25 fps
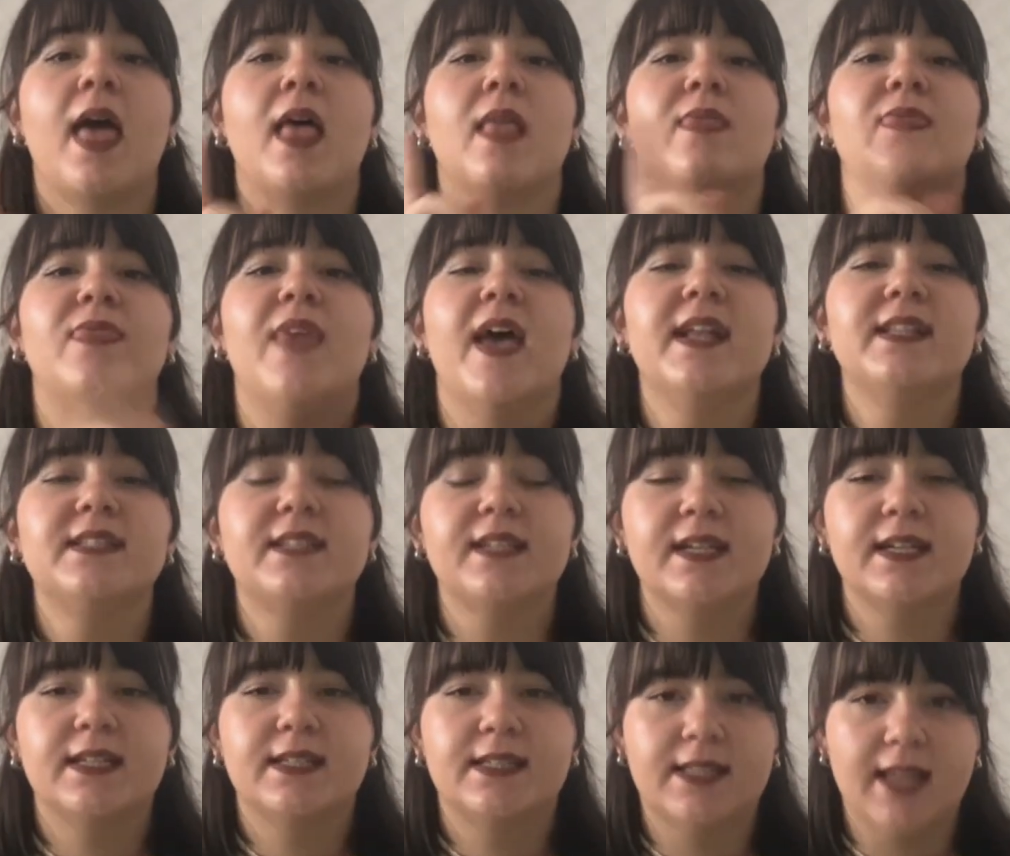
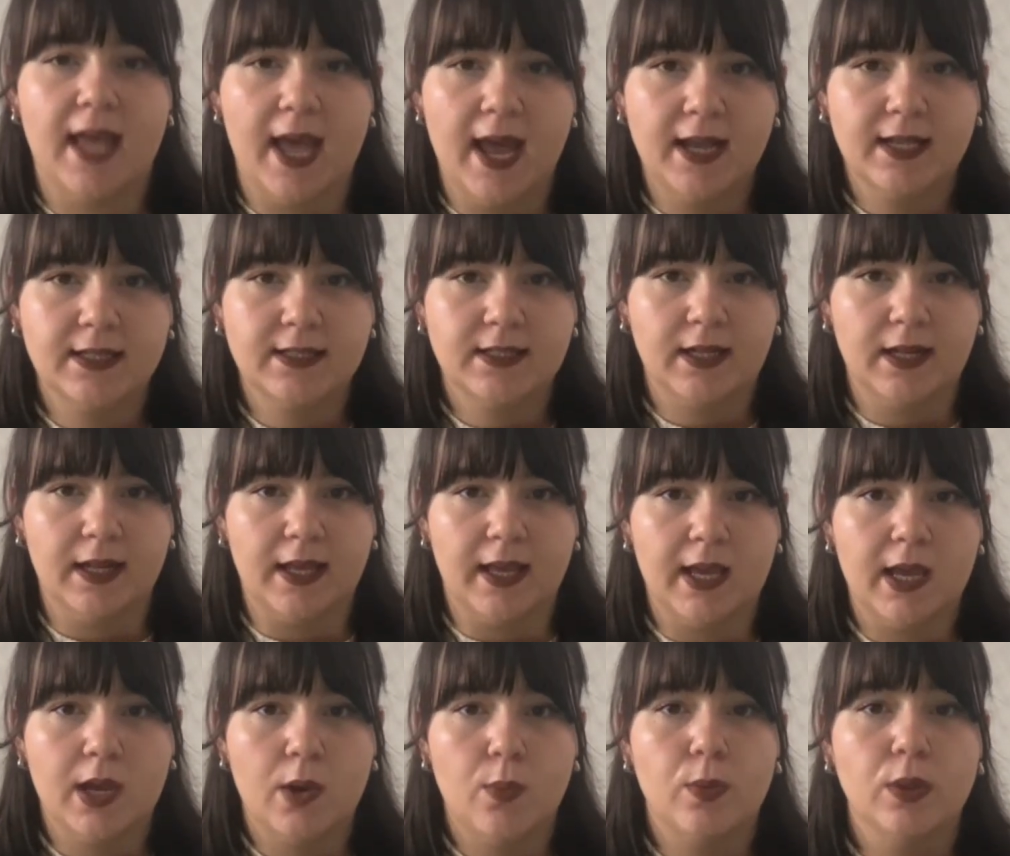That's
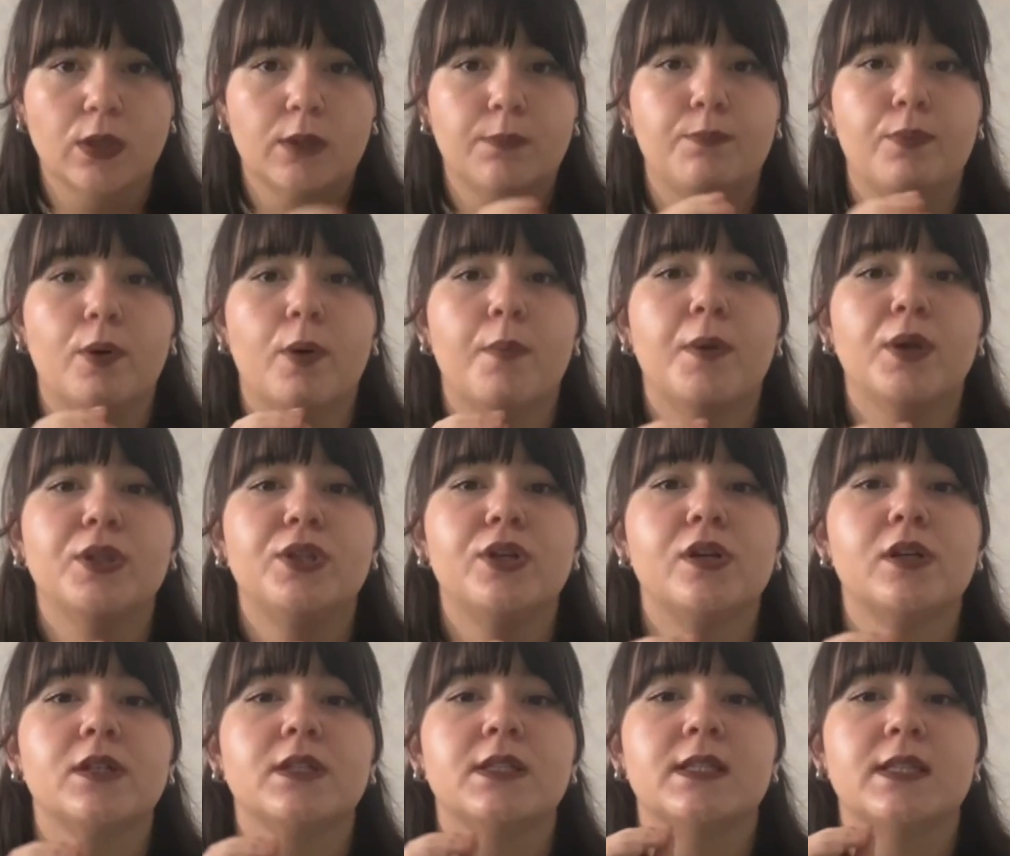exactly what
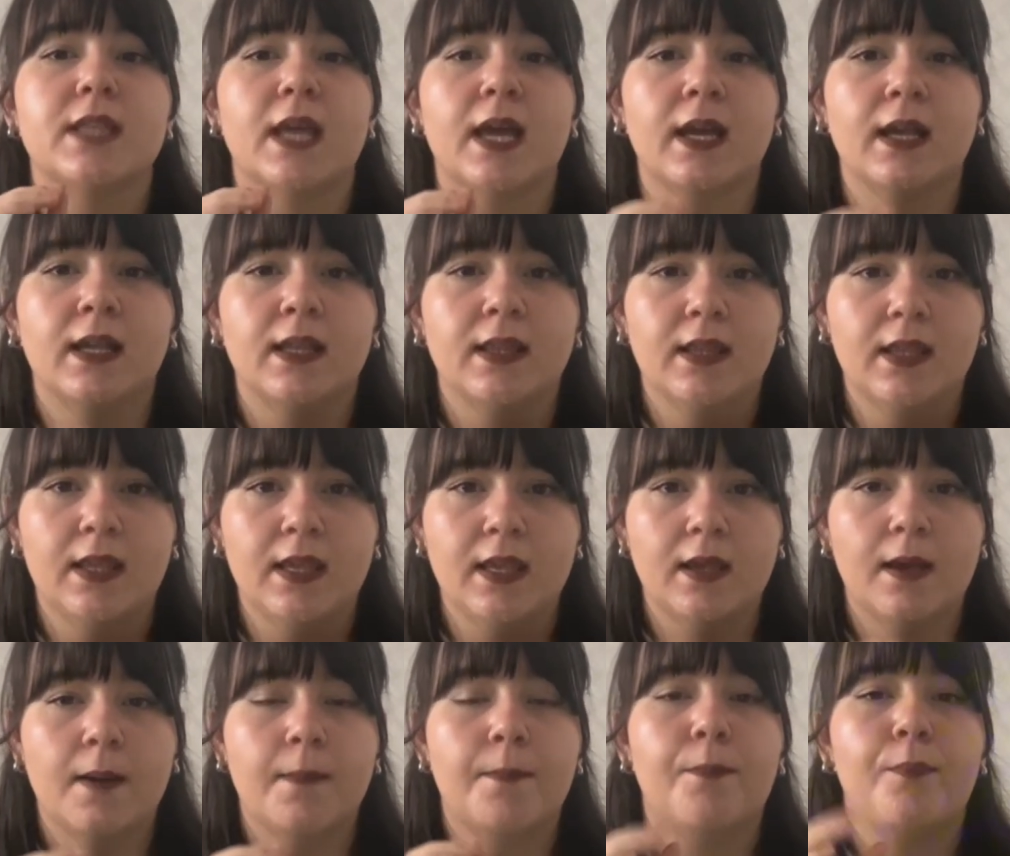Pomodoro
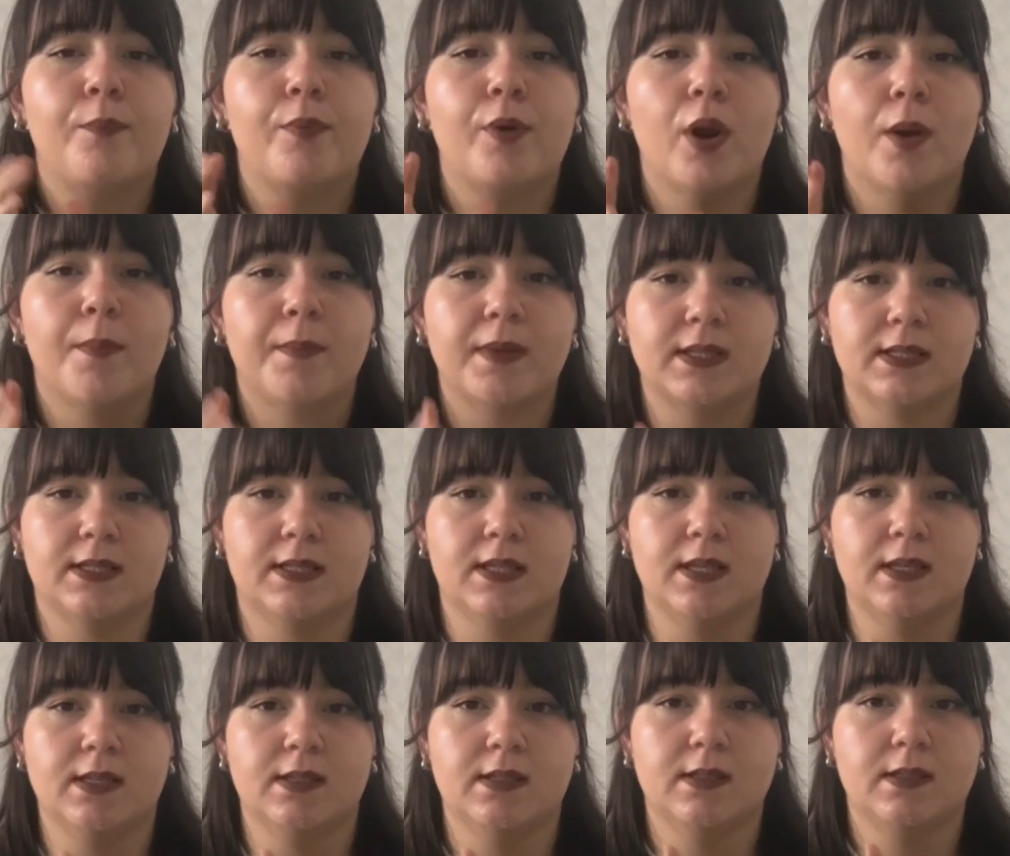Technique
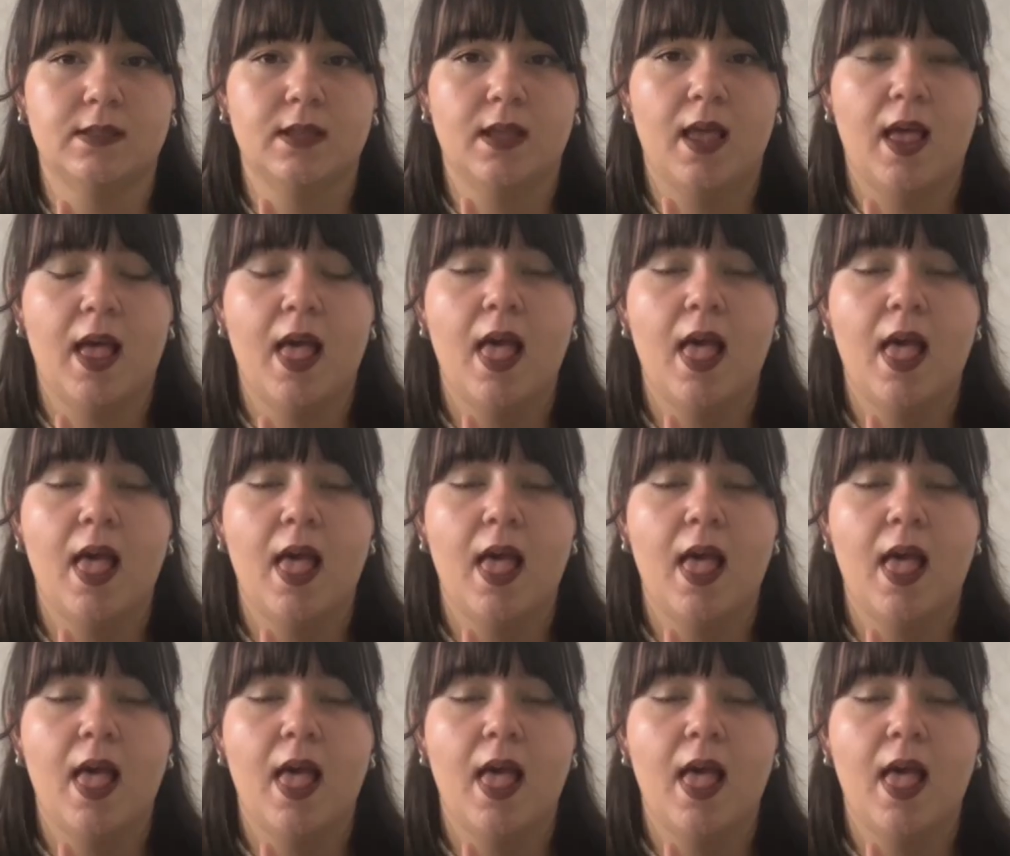promises.